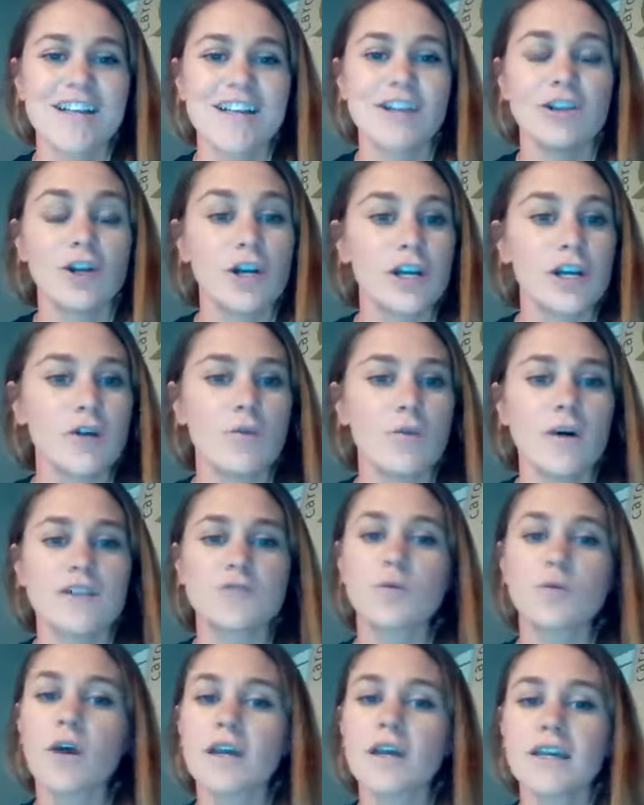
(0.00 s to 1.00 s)
learning
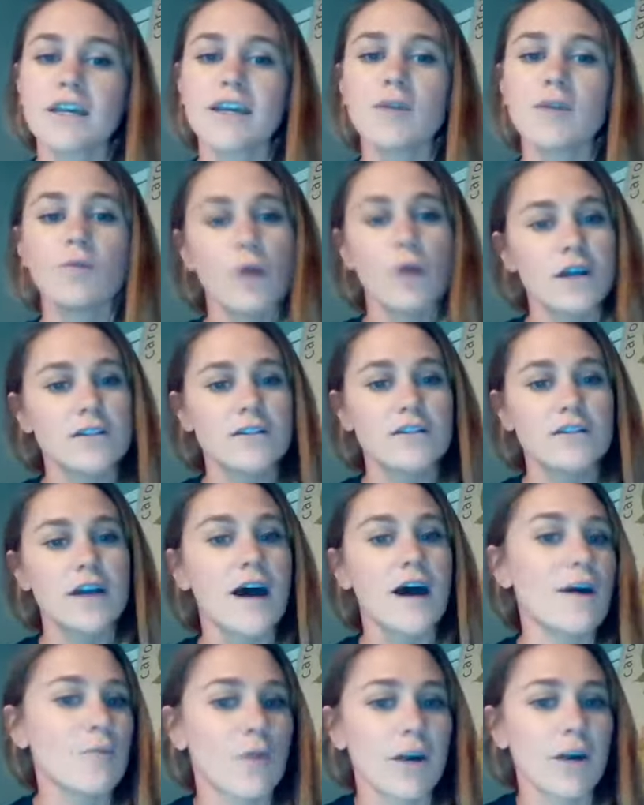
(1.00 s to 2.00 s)
what's working and what's
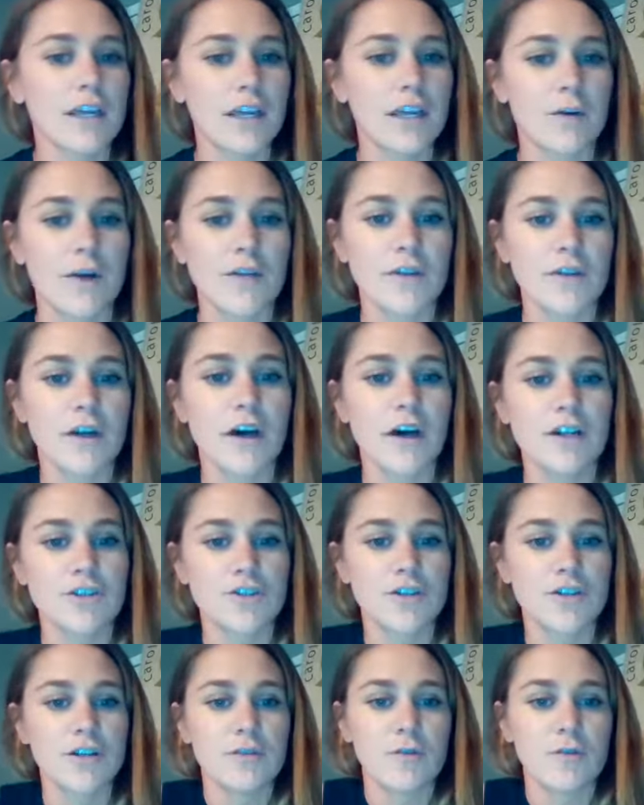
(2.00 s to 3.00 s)
not working around the
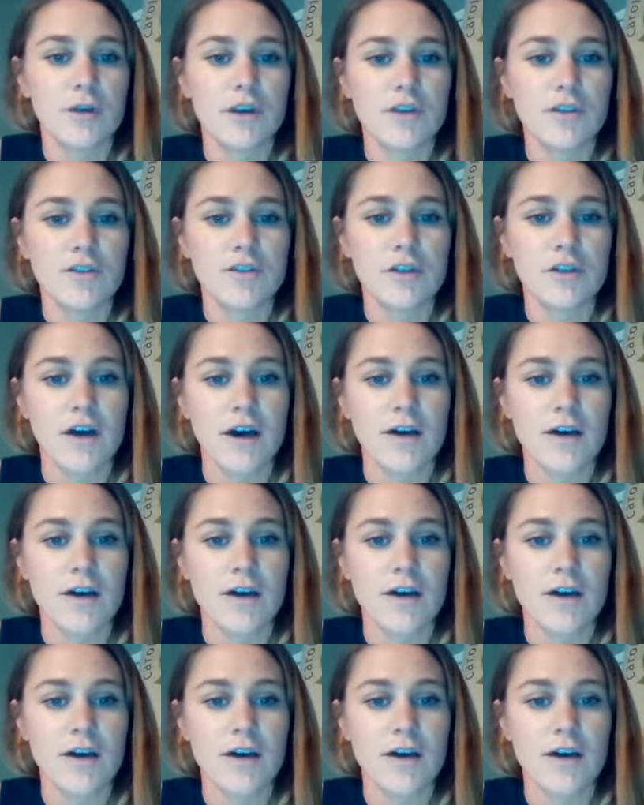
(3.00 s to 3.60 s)
country with